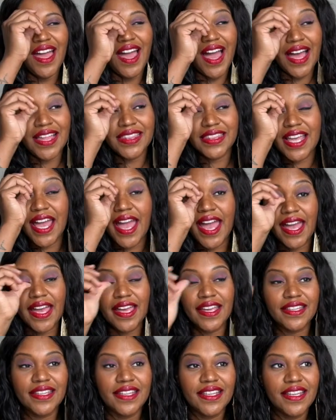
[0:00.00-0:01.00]
And
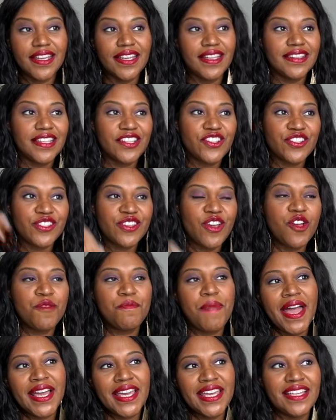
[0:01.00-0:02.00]
then they just go
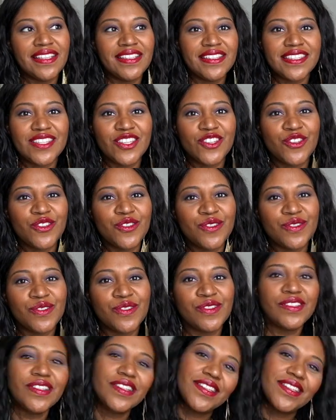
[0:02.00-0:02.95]
back into